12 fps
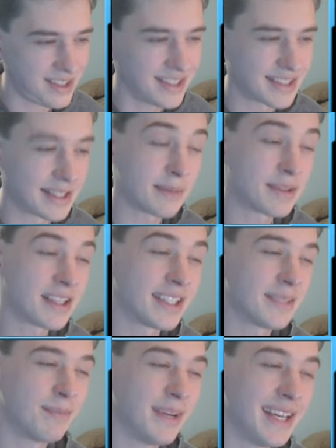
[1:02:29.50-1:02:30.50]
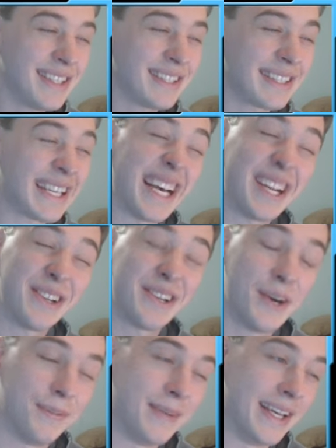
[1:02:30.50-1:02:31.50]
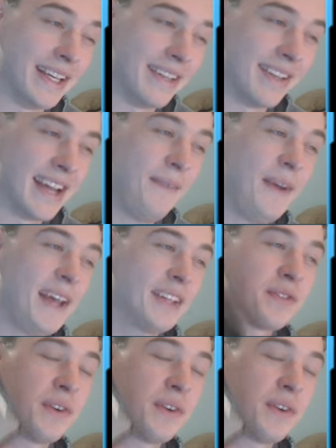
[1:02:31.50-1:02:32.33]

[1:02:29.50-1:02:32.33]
Samsung is best? I don't know, man. I've had this